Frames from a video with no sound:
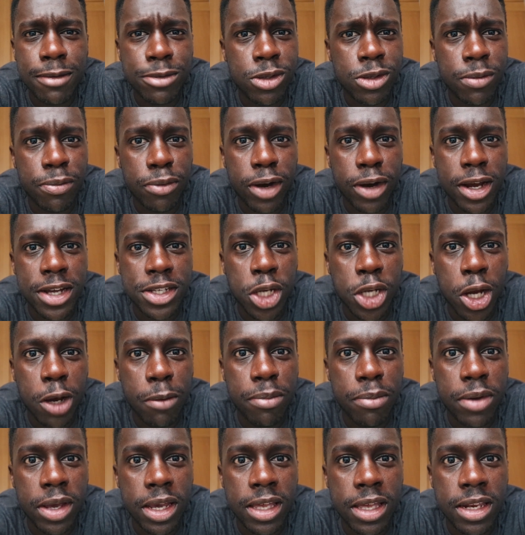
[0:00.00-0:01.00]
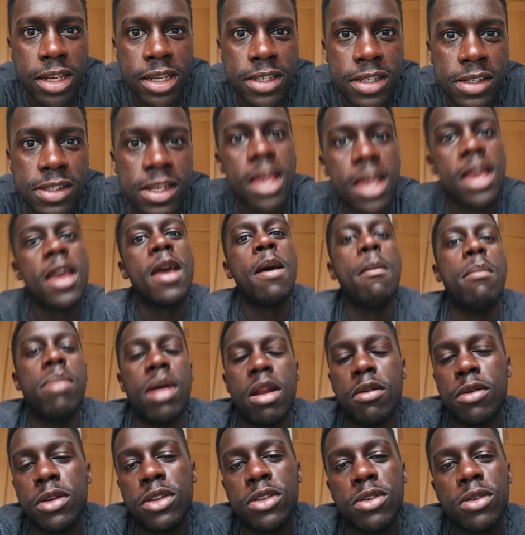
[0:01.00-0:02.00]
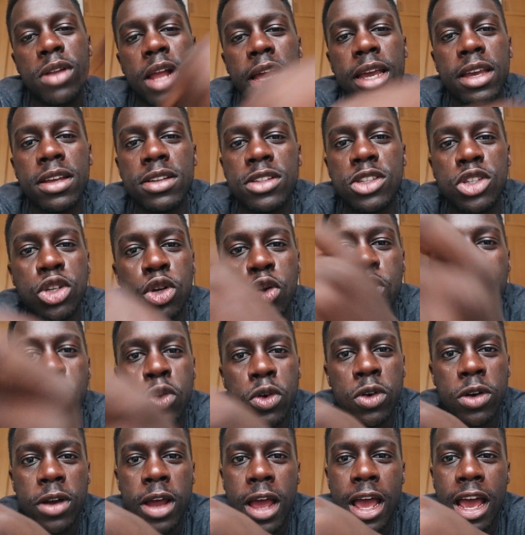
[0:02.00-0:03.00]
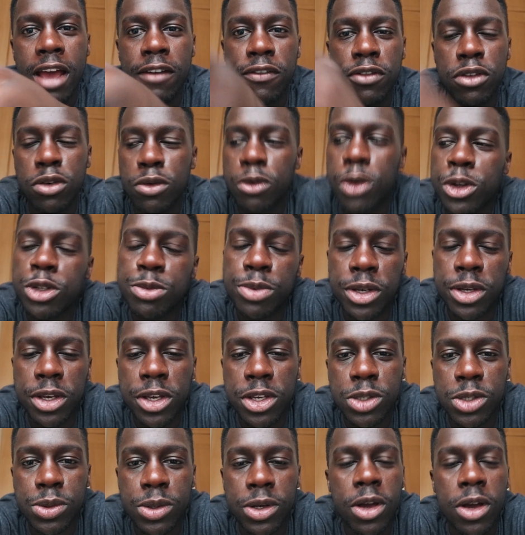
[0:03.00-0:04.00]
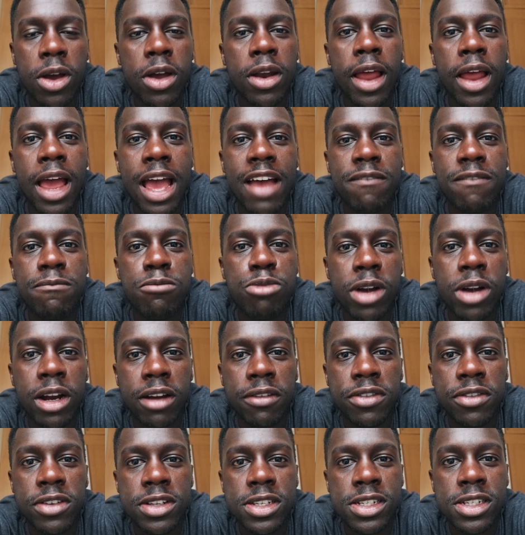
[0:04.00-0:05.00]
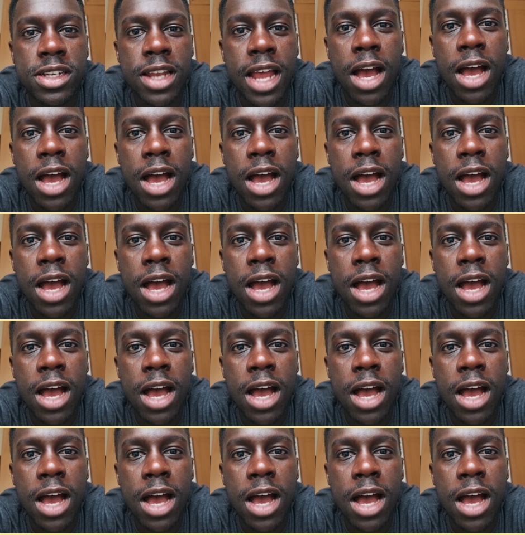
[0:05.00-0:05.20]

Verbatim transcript: I'm surprised how big it is. But I will do like a tour afterwards because we're gonna have breakfast